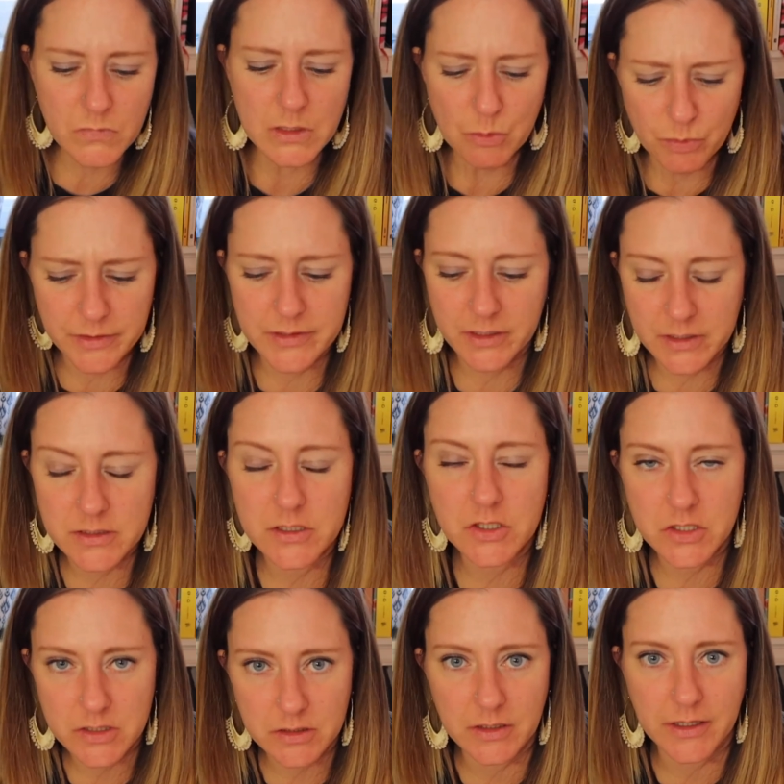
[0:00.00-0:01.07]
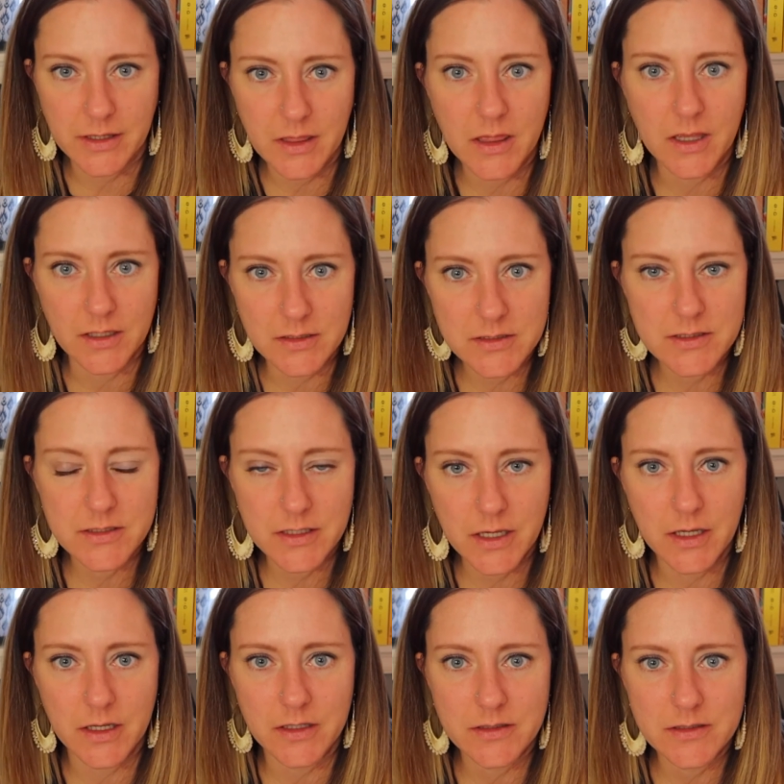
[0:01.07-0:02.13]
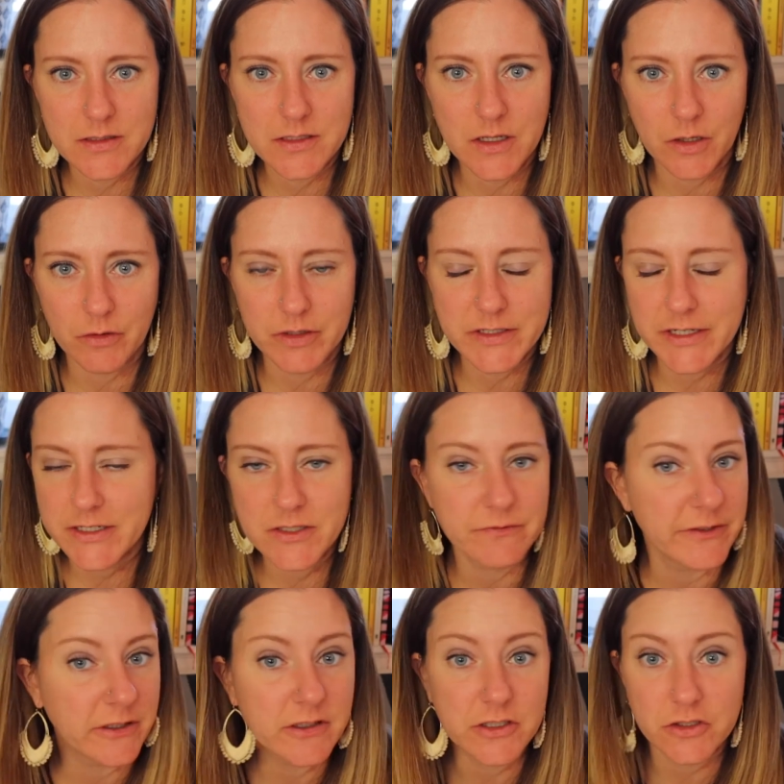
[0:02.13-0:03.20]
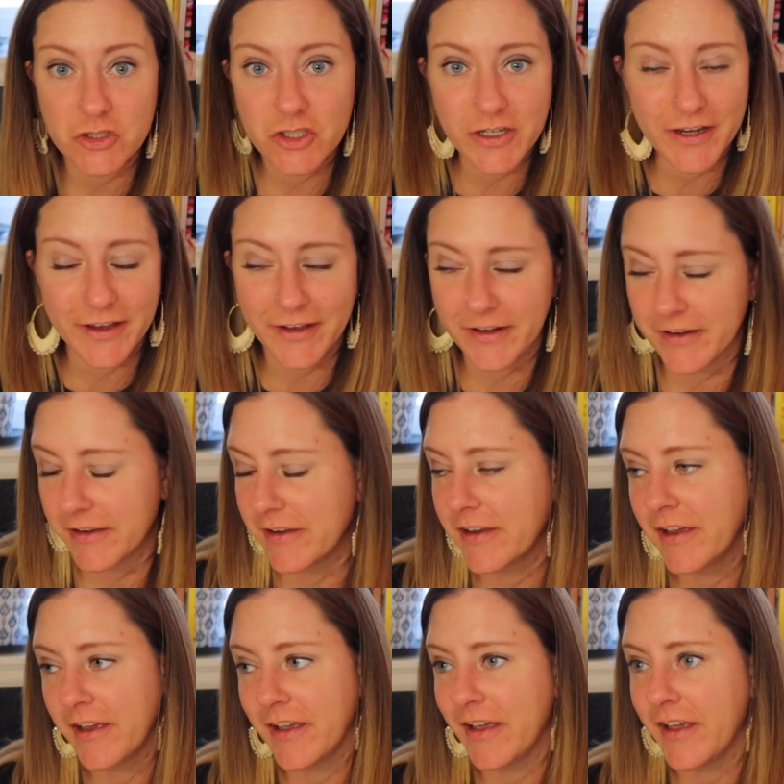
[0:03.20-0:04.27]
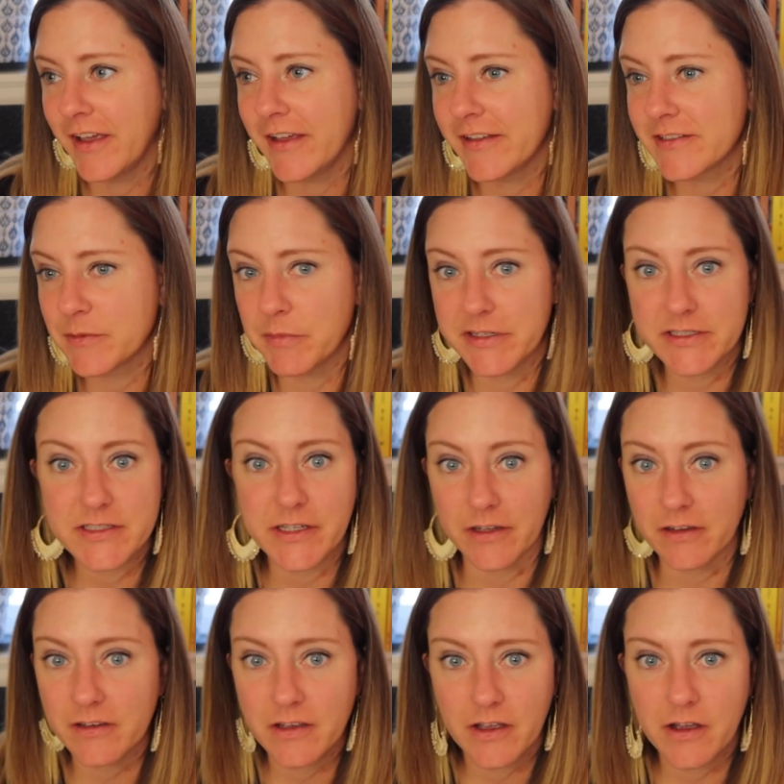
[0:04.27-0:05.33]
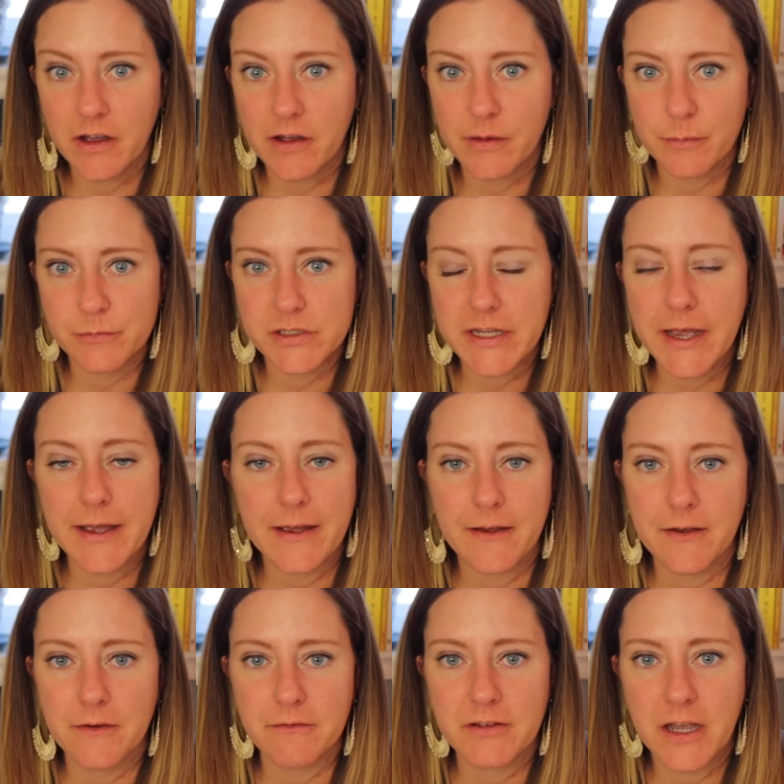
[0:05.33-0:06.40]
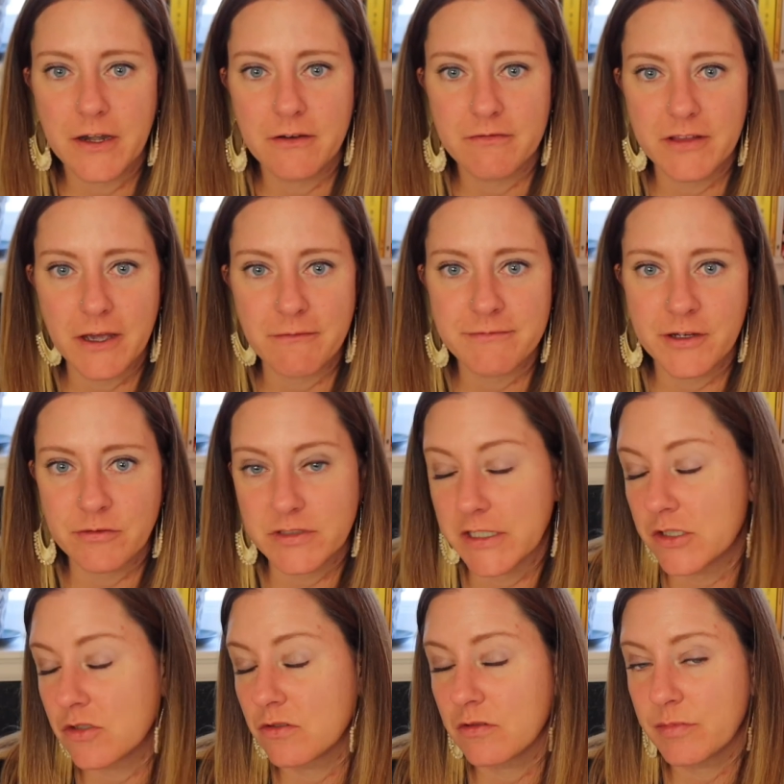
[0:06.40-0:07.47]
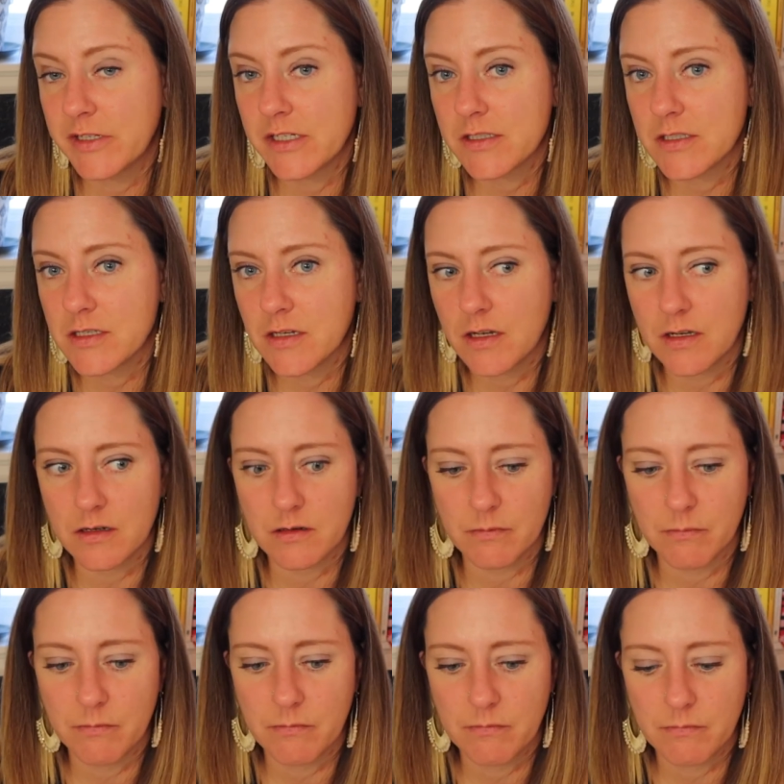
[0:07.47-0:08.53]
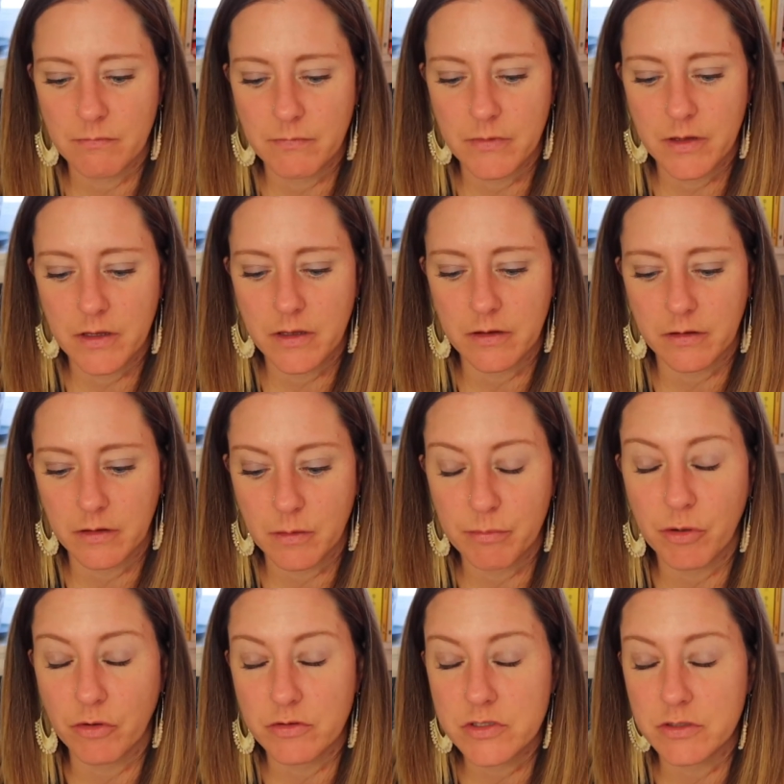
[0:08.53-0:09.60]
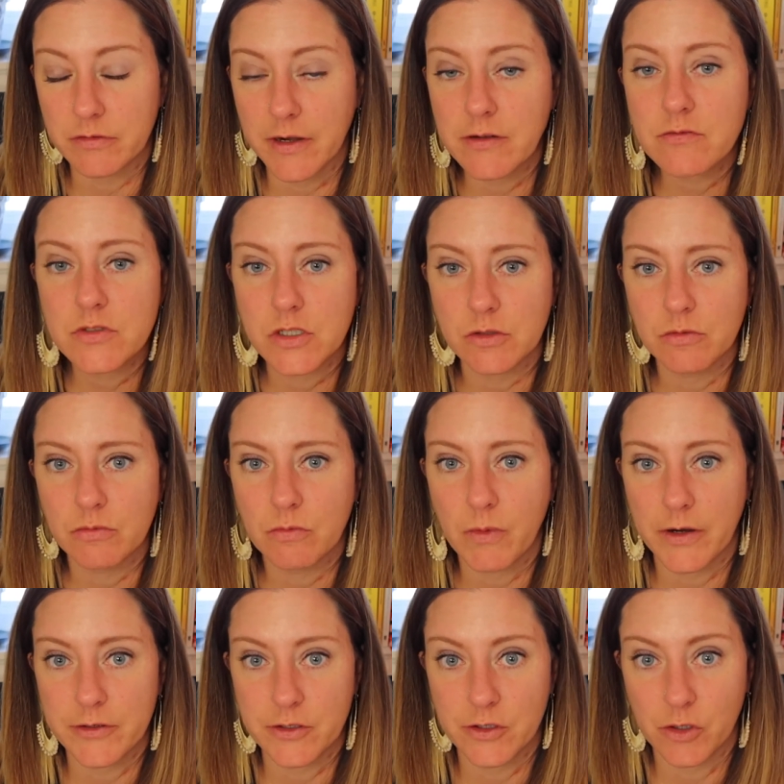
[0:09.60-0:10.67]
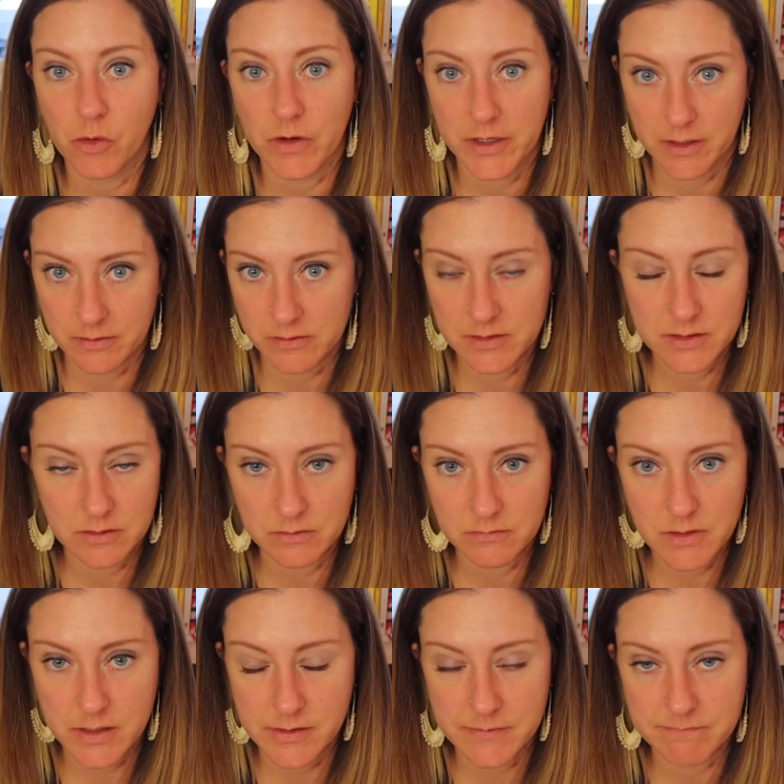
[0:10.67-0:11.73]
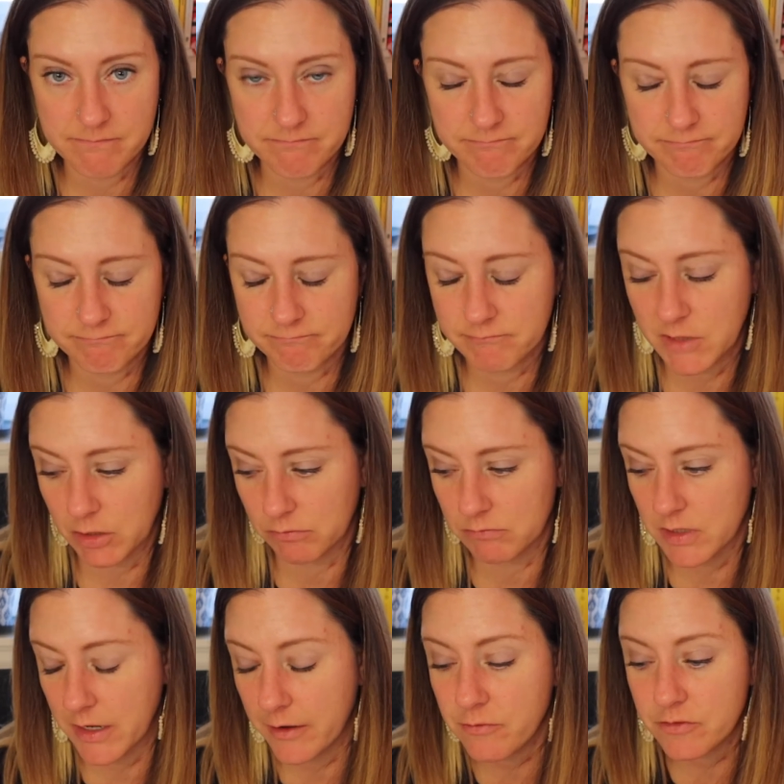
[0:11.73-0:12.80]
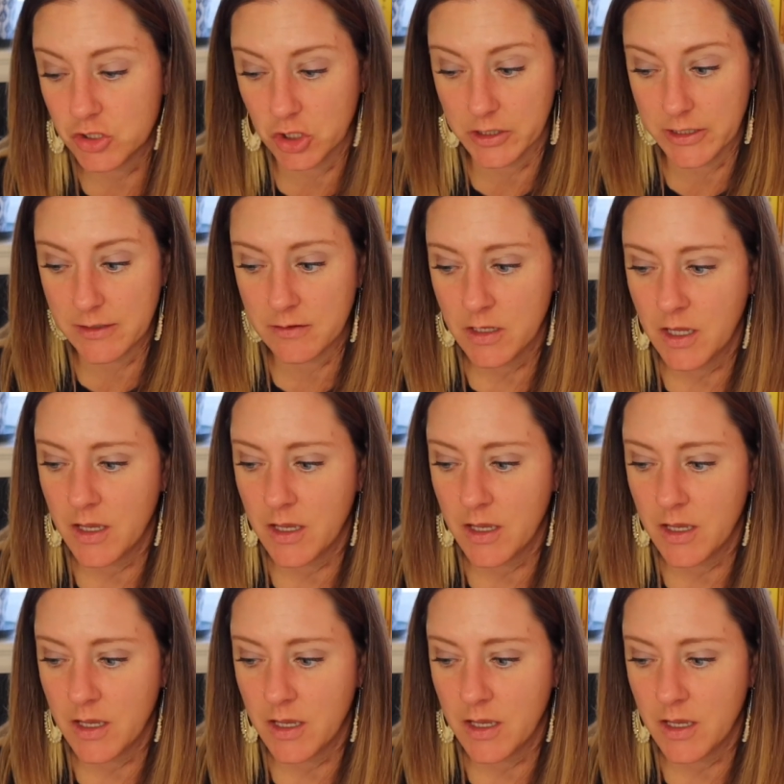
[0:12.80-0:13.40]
with a condition like this, it's, it takes a village, and it's amazing to have kind of that foundational piece and components around you while you're going on this, a health journey.